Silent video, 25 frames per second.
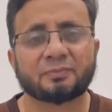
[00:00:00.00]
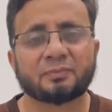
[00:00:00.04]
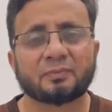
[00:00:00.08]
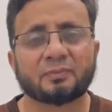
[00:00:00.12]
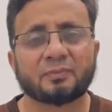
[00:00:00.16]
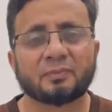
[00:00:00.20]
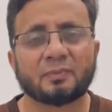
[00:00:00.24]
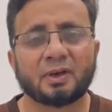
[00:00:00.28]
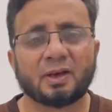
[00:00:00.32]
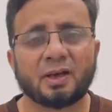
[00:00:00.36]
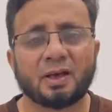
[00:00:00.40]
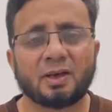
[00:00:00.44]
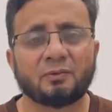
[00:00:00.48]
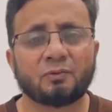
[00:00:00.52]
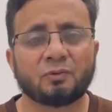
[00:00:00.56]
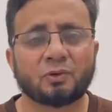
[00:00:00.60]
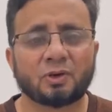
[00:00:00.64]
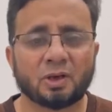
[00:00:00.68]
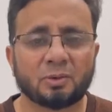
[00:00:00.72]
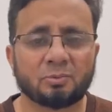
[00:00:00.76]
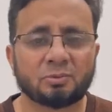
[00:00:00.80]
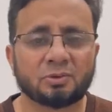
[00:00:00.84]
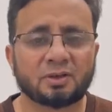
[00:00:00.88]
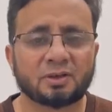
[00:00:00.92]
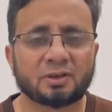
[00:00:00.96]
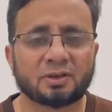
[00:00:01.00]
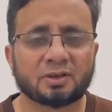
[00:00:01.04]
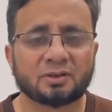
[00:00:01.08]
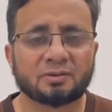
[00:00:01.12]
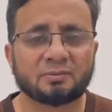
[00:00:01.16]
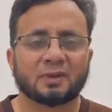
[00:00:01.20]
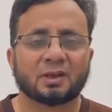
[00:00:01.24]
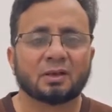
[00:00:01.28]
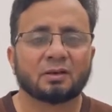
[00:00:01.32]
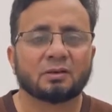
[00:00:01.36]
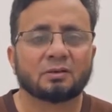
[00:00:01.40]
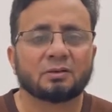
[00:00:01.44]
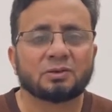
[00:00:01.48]
and vocabulary.
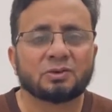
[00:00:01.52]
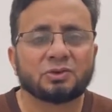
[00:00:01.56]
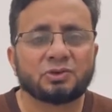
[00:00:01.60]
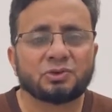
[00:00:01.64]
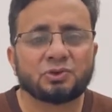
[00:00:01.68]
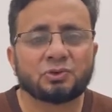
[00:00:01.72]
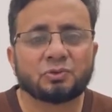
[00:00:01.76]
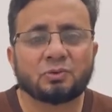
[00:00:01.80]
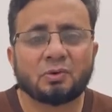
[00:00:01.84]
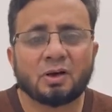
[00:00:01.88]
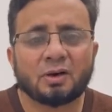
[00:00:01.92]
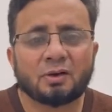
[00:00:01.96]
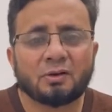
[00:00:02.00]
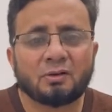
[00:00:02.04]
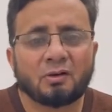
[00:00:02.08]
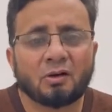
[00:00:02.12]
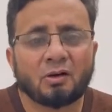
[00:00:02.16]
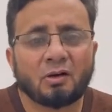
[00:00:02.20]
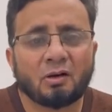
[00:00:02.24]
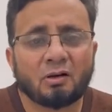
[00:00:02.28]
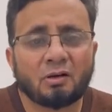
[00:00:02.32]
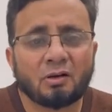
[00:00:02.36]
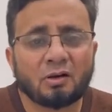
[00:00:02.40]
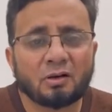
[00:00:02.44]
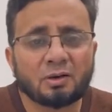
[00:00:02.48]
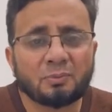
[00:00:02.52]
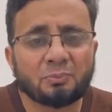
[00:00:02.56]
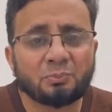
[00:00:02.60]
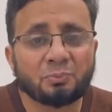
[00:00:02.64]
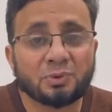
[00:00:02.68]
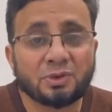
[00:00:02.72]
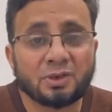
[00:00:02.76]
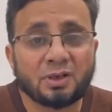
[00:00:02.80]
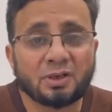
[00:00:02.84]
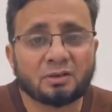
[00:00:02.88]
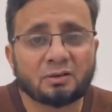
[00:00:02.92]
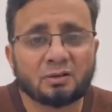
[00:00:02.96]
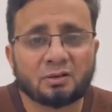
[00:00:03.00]
You are not
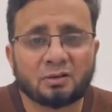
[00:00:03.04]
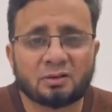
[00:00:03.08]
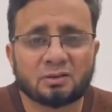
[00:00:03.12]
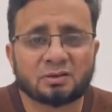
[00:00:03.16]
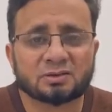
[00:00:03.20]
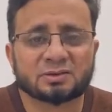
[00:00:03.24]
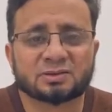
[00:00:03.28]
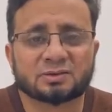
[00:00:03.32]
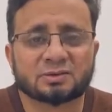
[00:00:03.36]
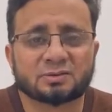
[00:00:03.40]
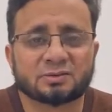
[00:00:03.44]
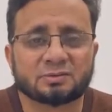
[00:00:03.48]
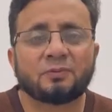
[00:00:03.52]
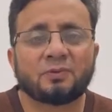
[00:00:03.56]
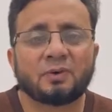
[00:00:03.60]
being asked